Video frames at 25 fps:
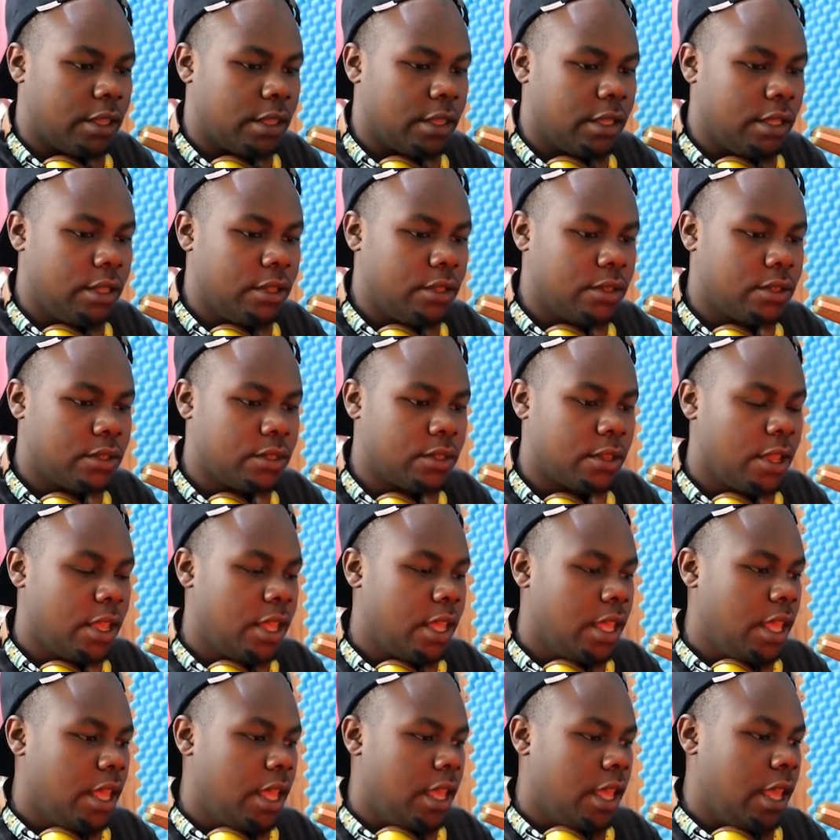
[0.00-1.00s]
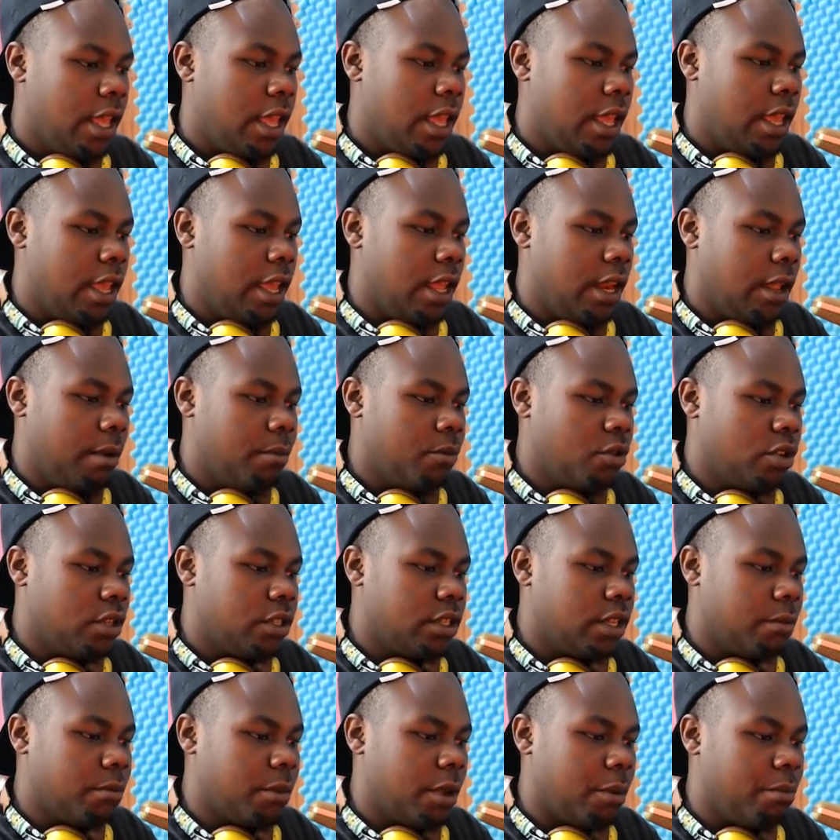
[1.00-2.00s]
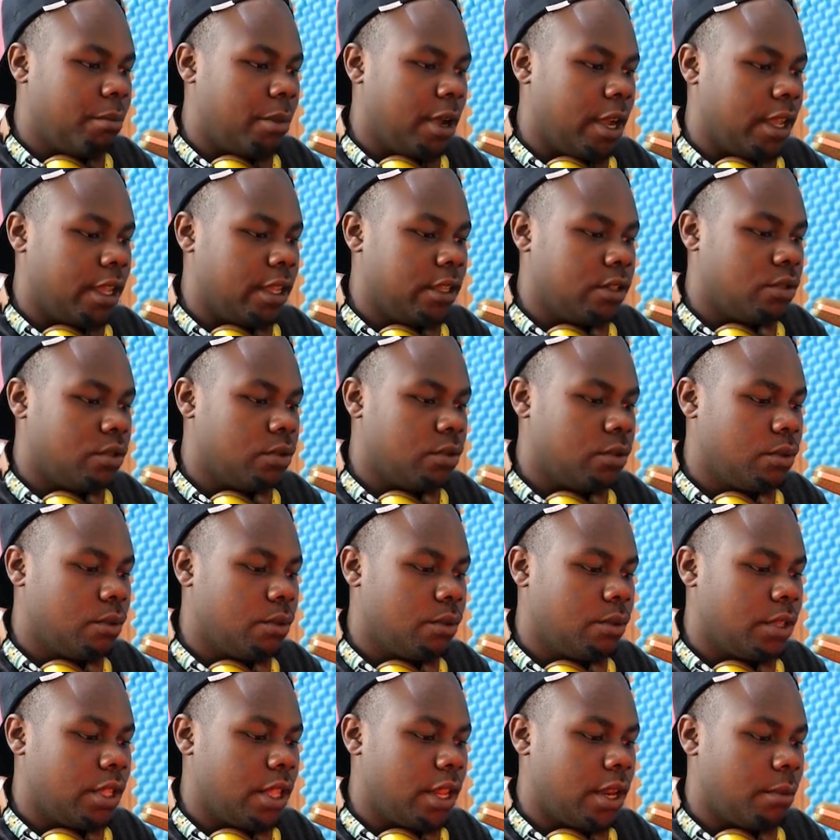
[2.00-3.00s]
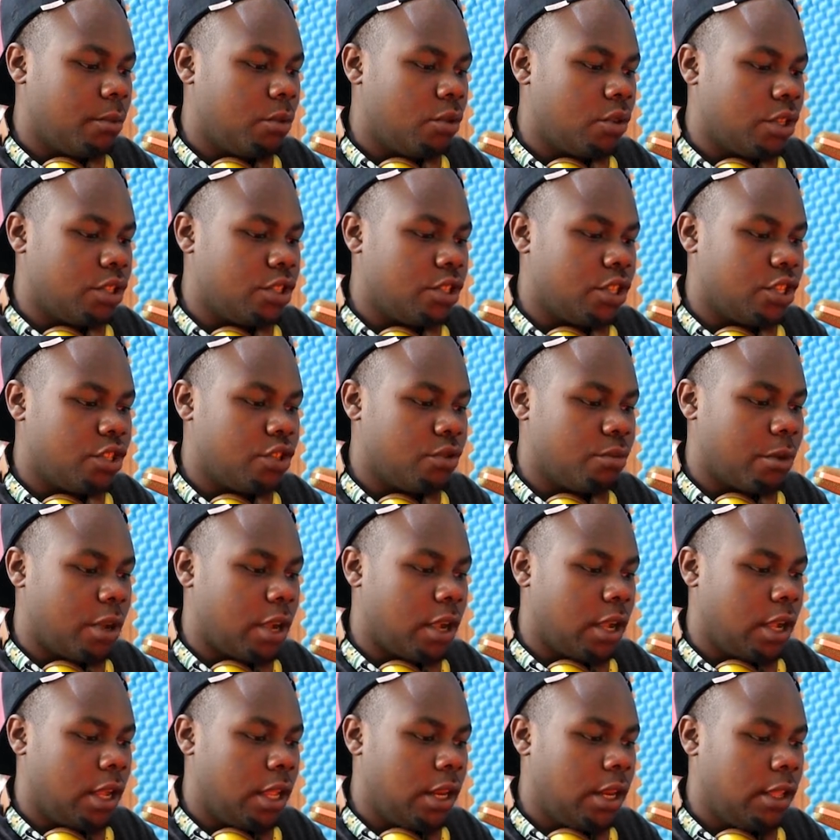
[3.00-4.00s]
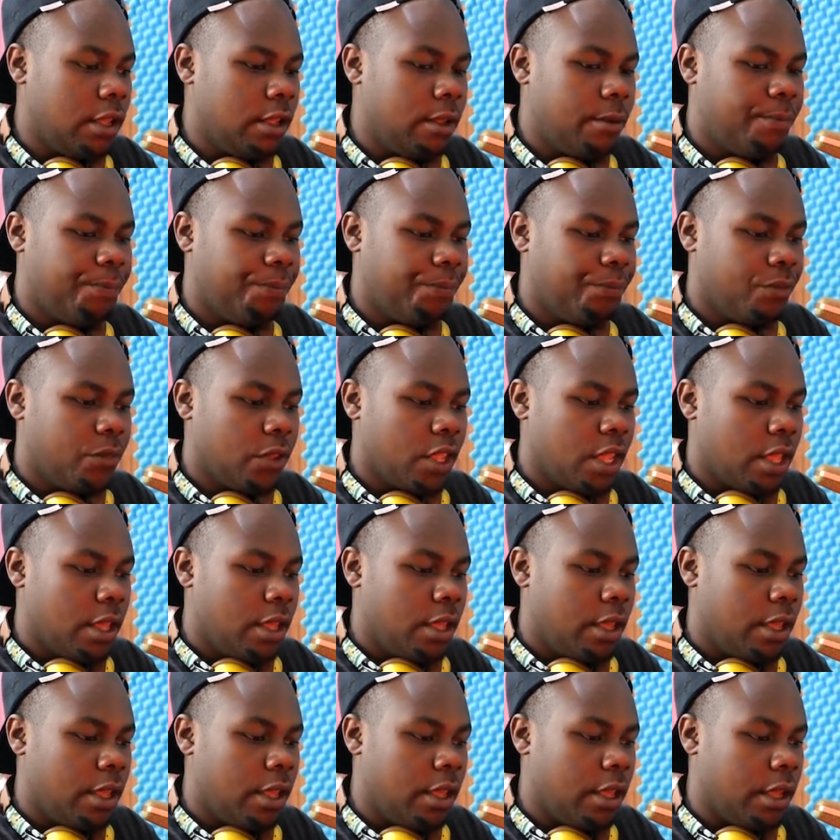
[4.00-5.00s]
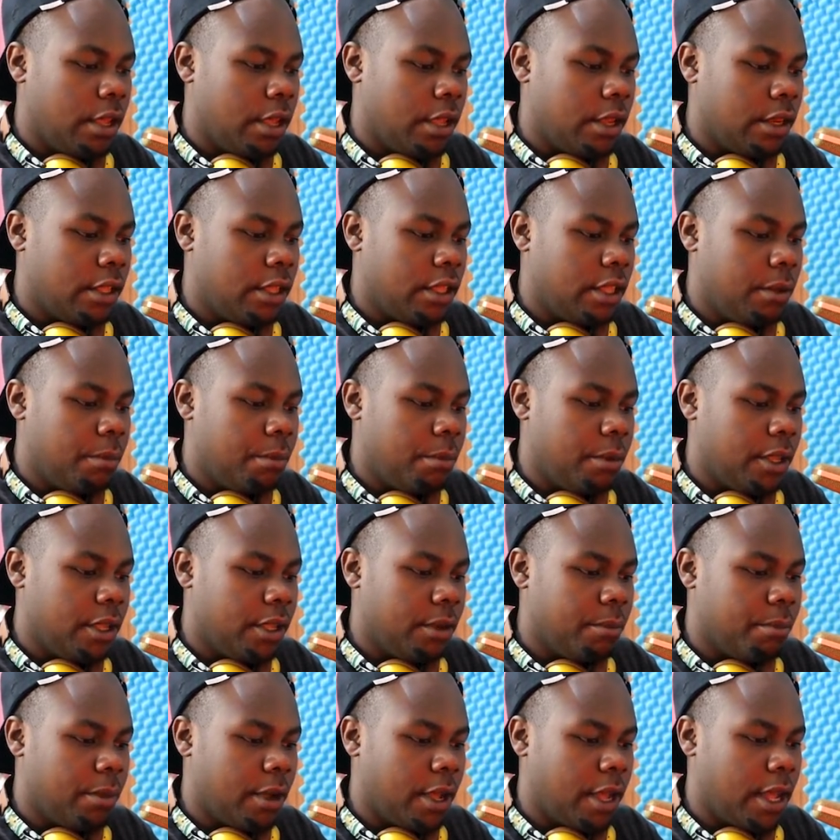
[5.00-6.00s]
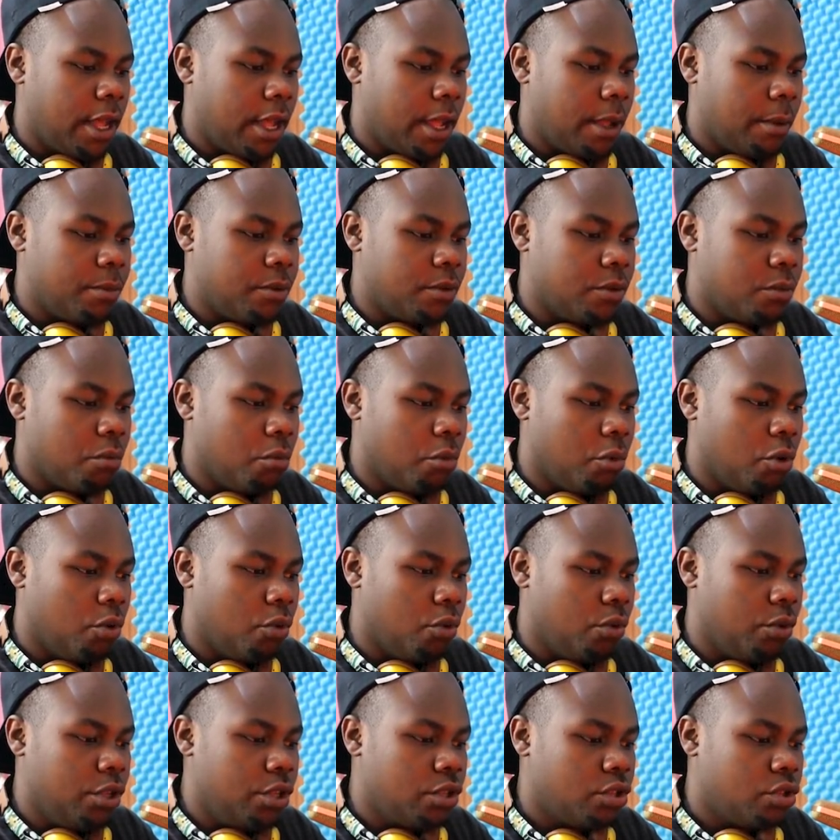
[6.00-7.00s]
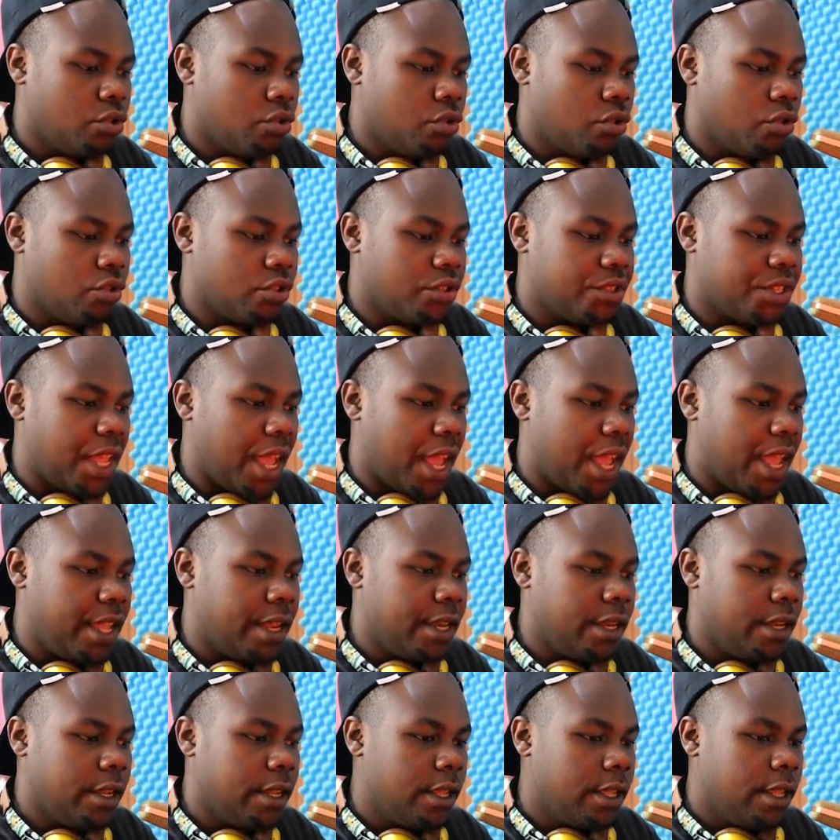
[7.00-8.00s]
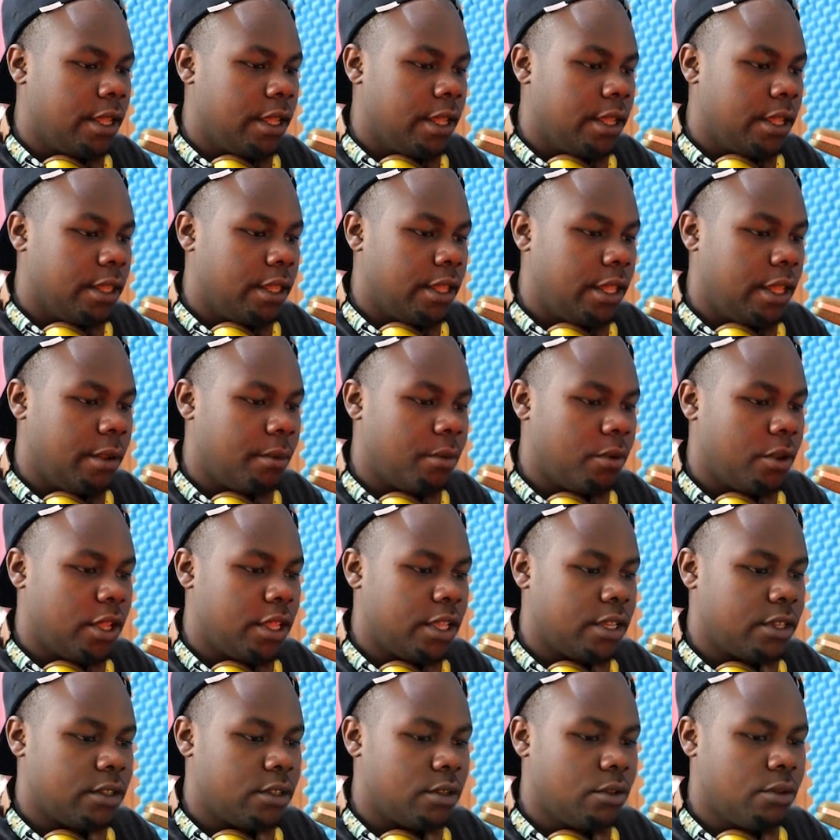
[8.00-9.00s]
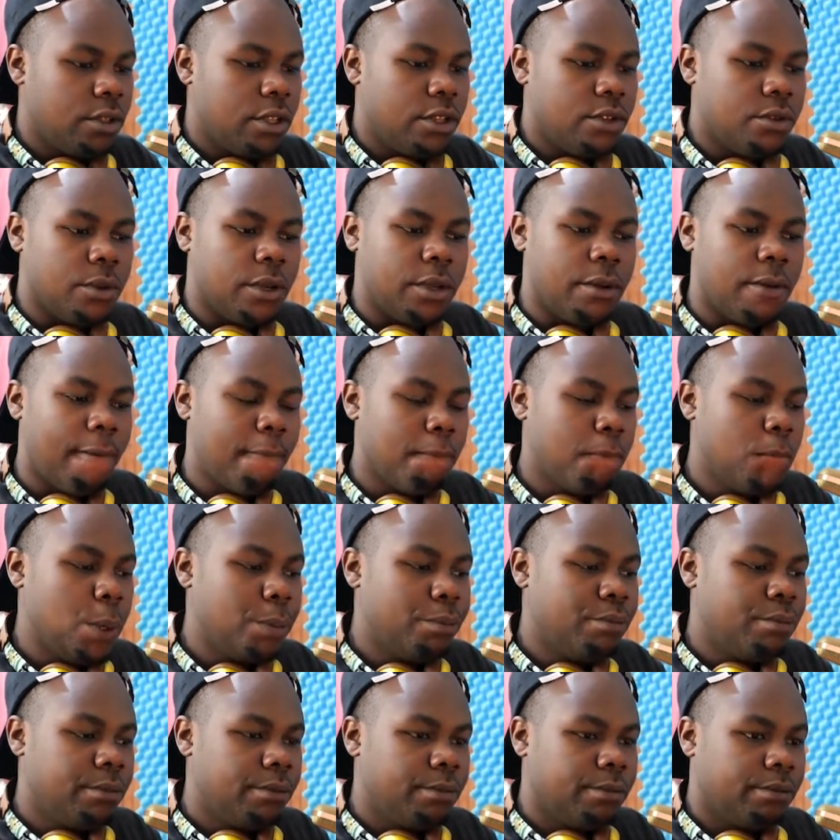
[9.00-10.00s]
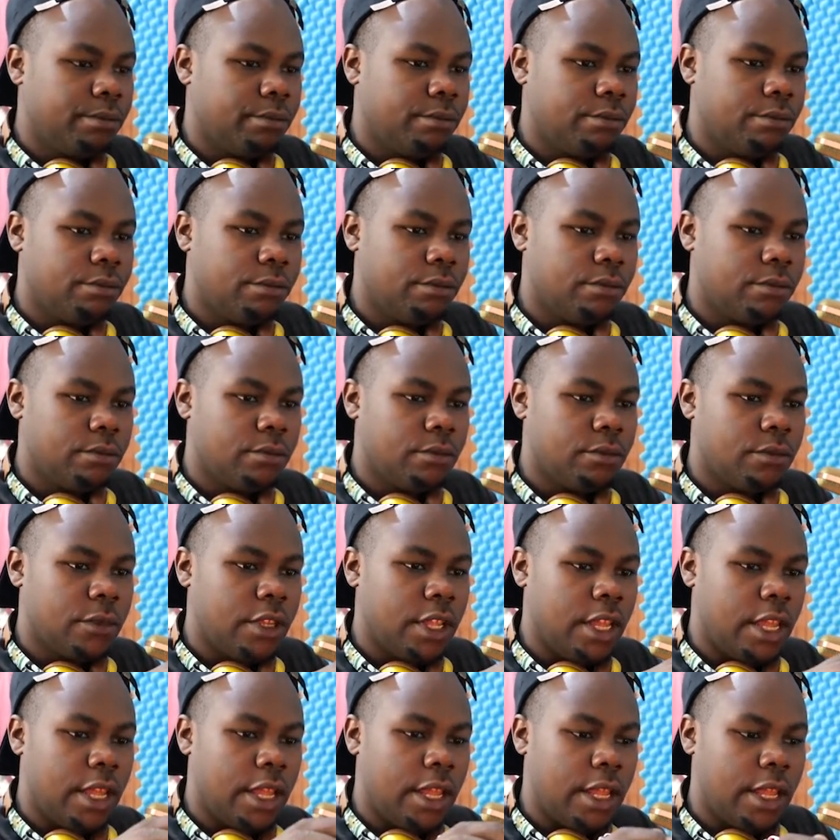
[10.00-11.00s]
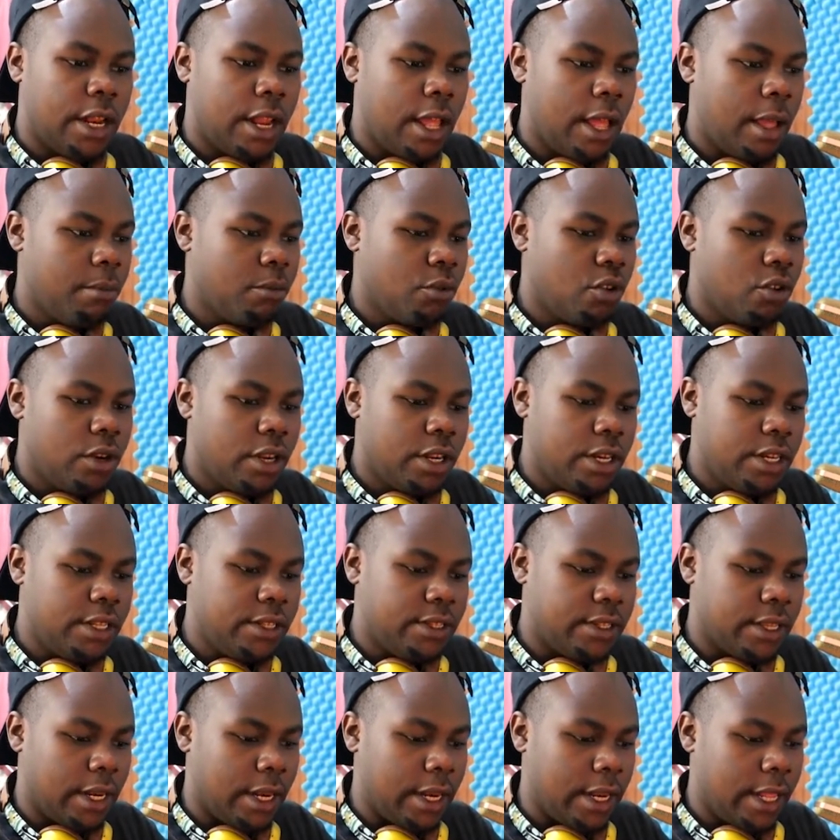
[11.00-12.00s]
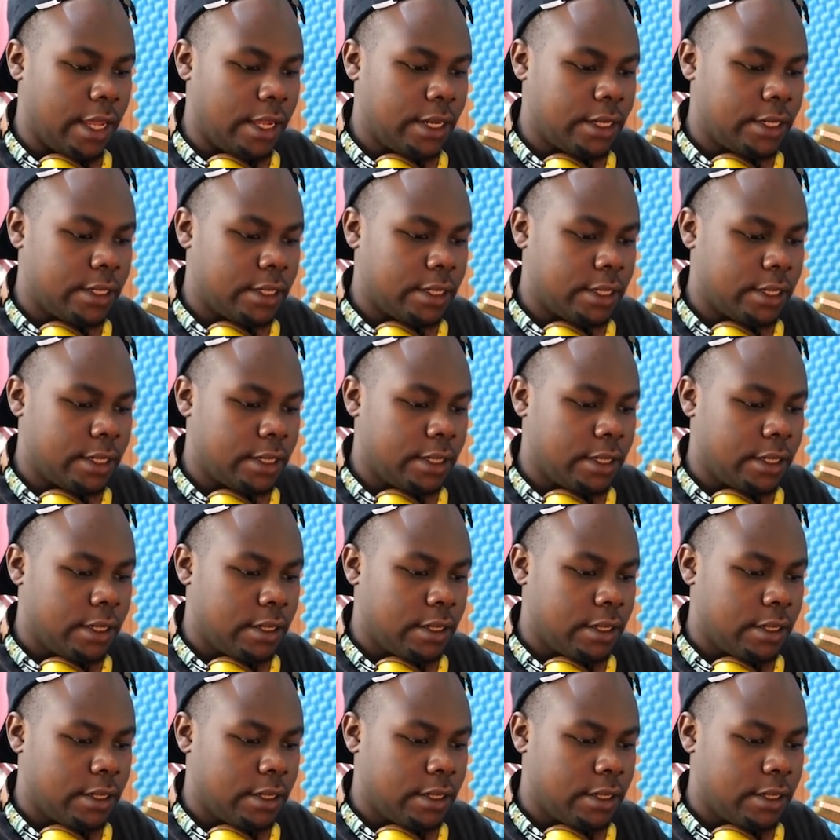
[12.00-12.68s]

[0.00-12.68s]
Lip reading: this, and I'm going to take my bucket tool, then I'm going to change my color and keep it perhaps bluish or cyan. Then I'm going to just do this way, boop. Then I'm going to deselect.